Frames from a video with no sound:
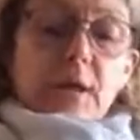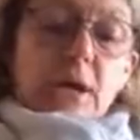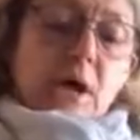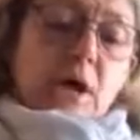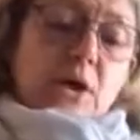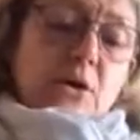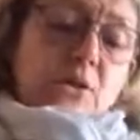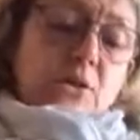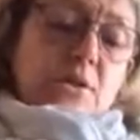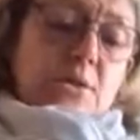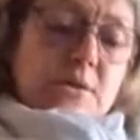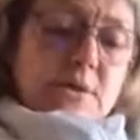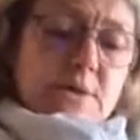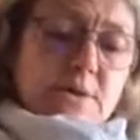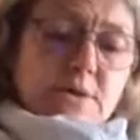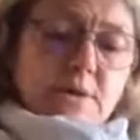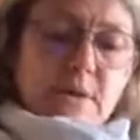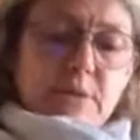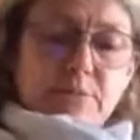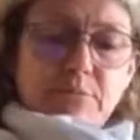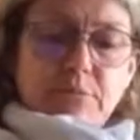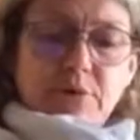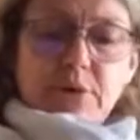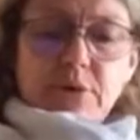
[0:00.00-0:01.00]
"No,"
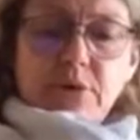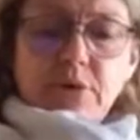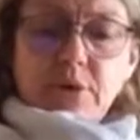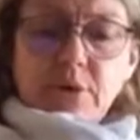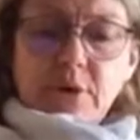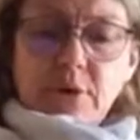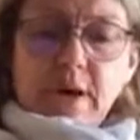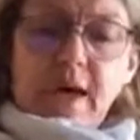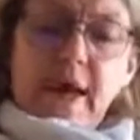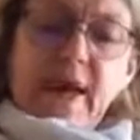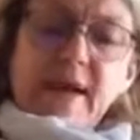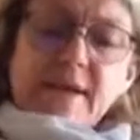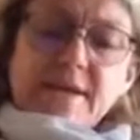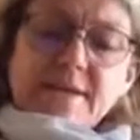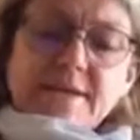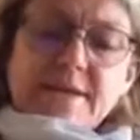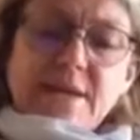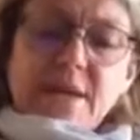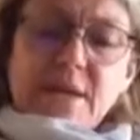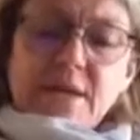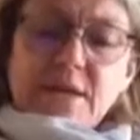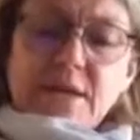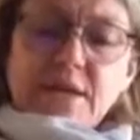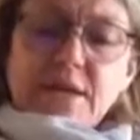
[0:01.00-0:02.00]
said Pooh
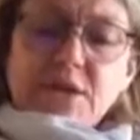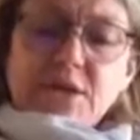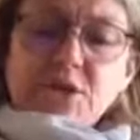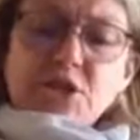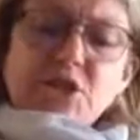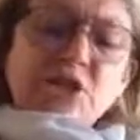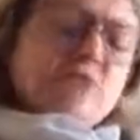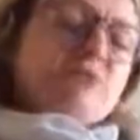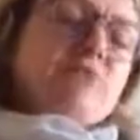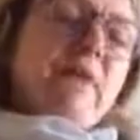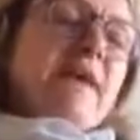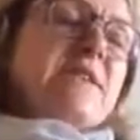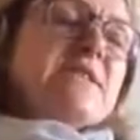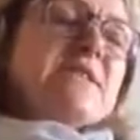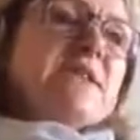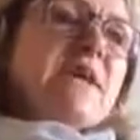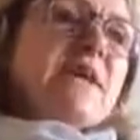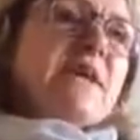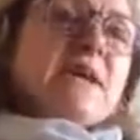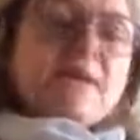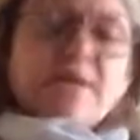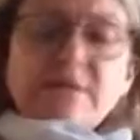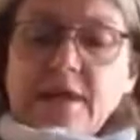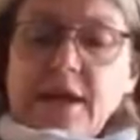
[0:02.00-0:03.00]
carelessly, "just
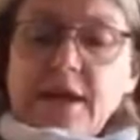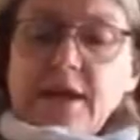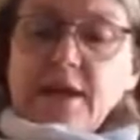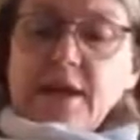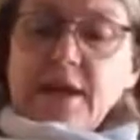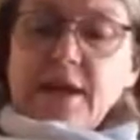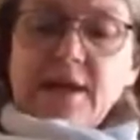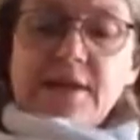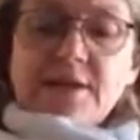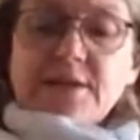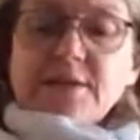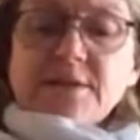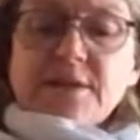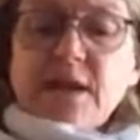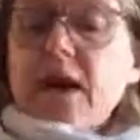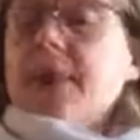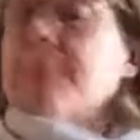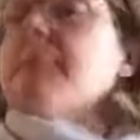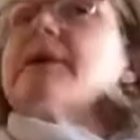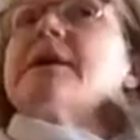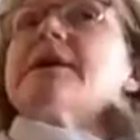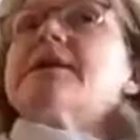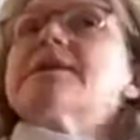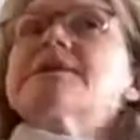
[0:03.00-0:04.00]
resting and thinking and
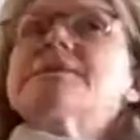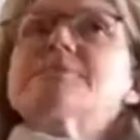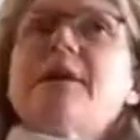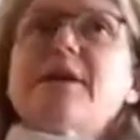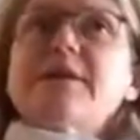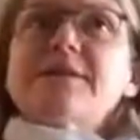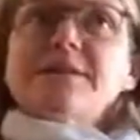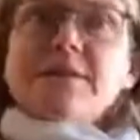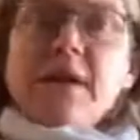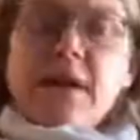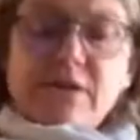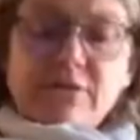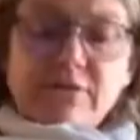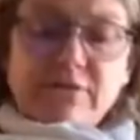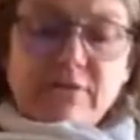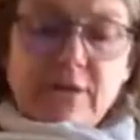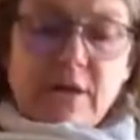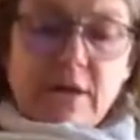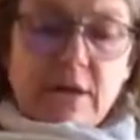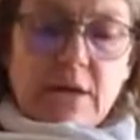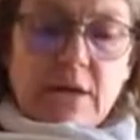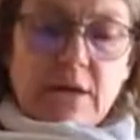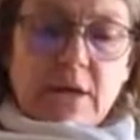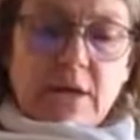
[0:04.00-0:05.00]
humming to myself.
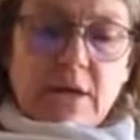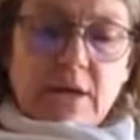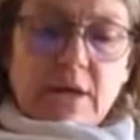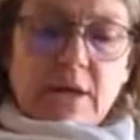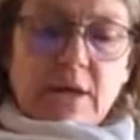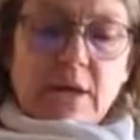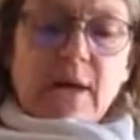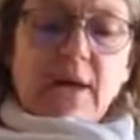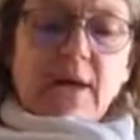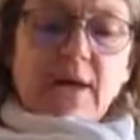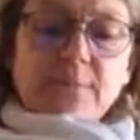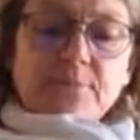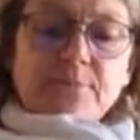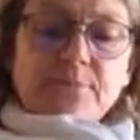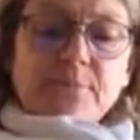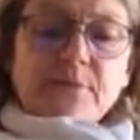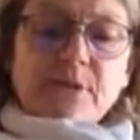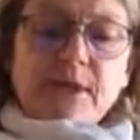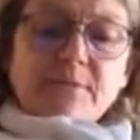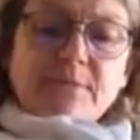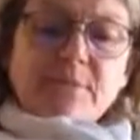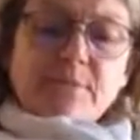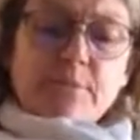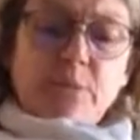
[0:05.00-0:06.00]
Here,
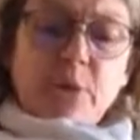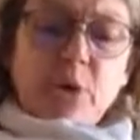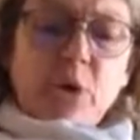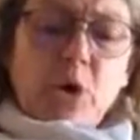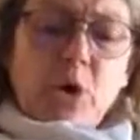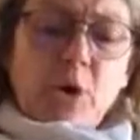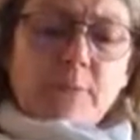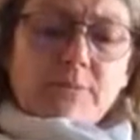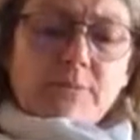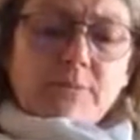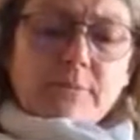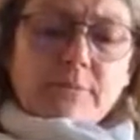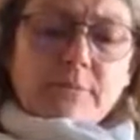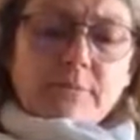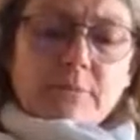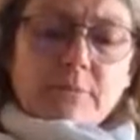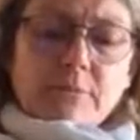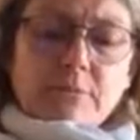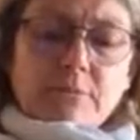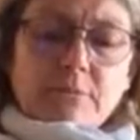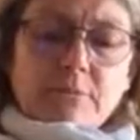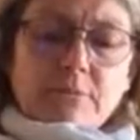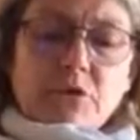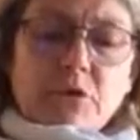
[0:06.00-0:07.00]
give us a paw."
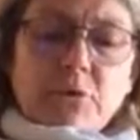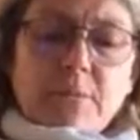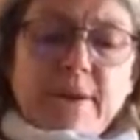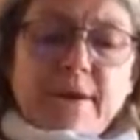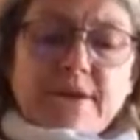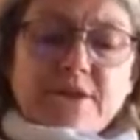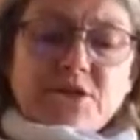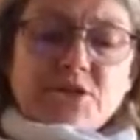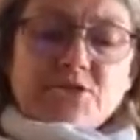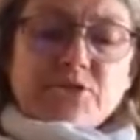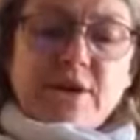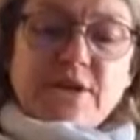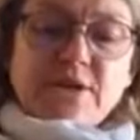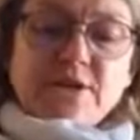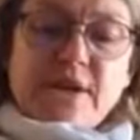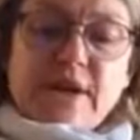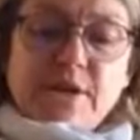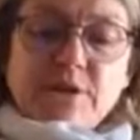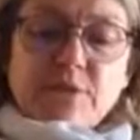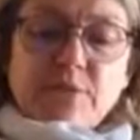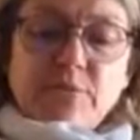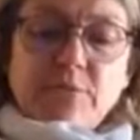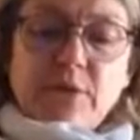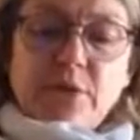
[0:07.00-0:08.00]
Pooh Bear stretched
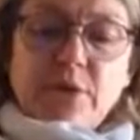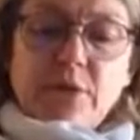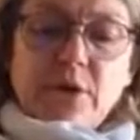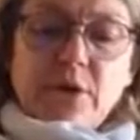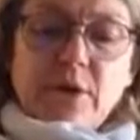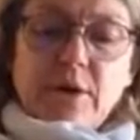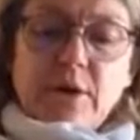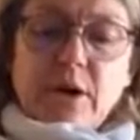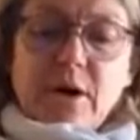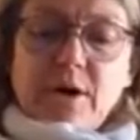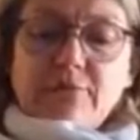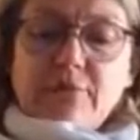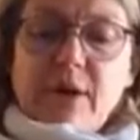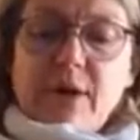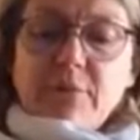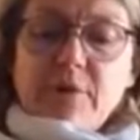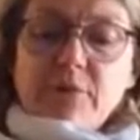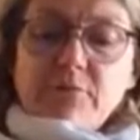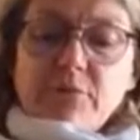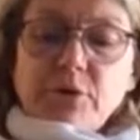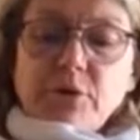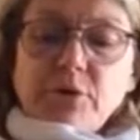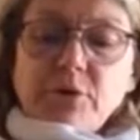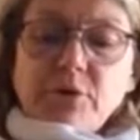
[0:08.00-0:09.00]
out a paw and
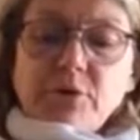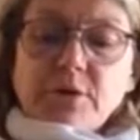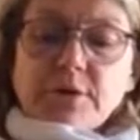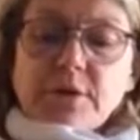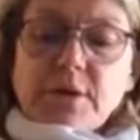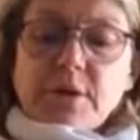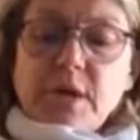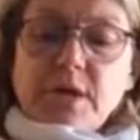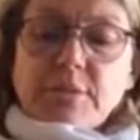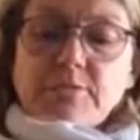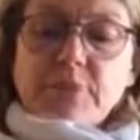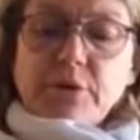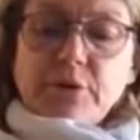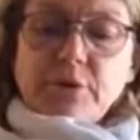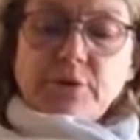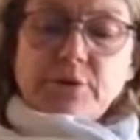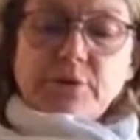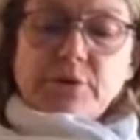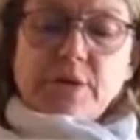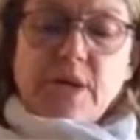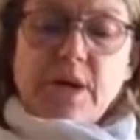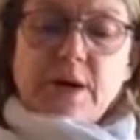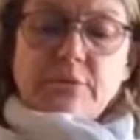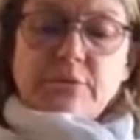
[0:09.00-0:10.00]
Rabbit pulled and
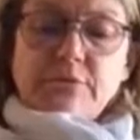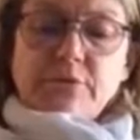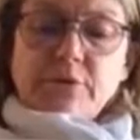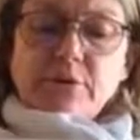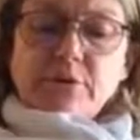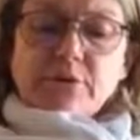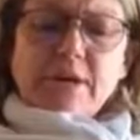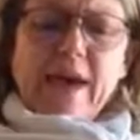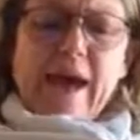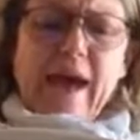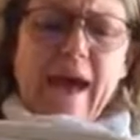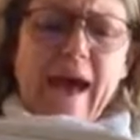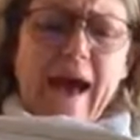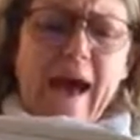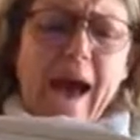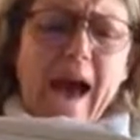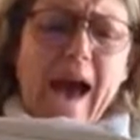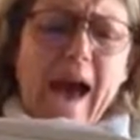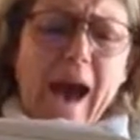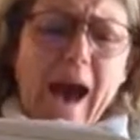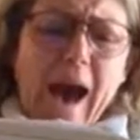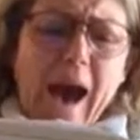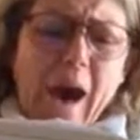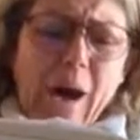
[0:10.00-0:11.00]
pulled and pulled.
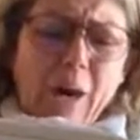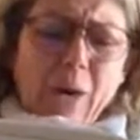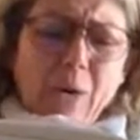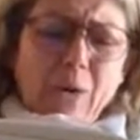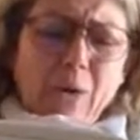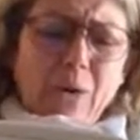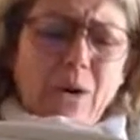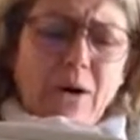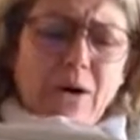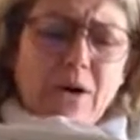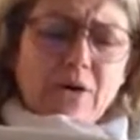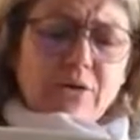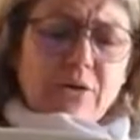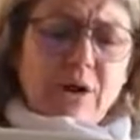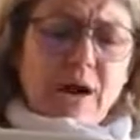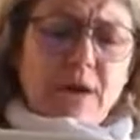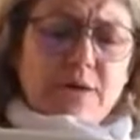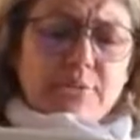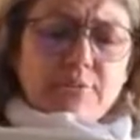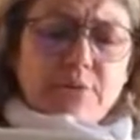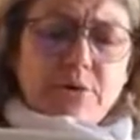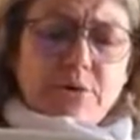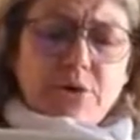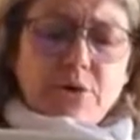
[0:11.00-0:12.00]
"Ow!"
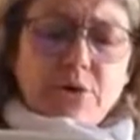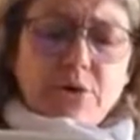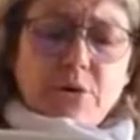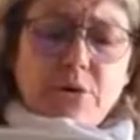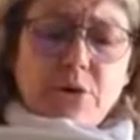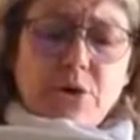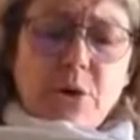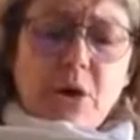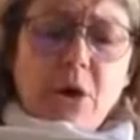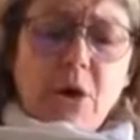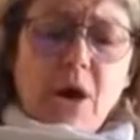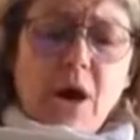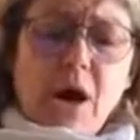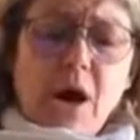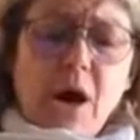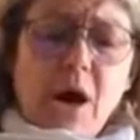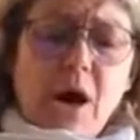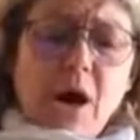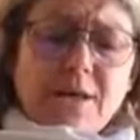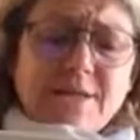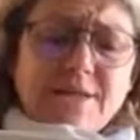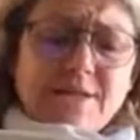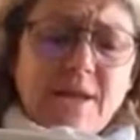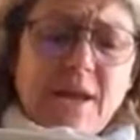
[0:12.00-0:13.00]
cried Pooh. "You're
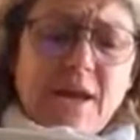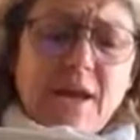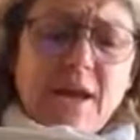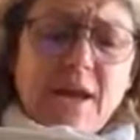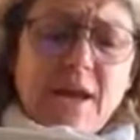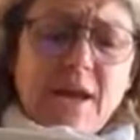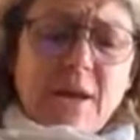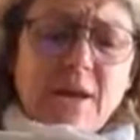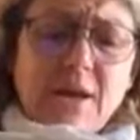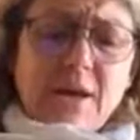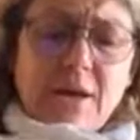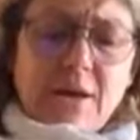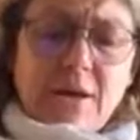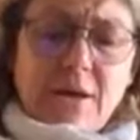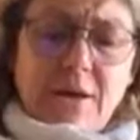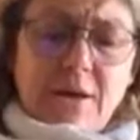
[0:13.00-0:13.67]
hurting!"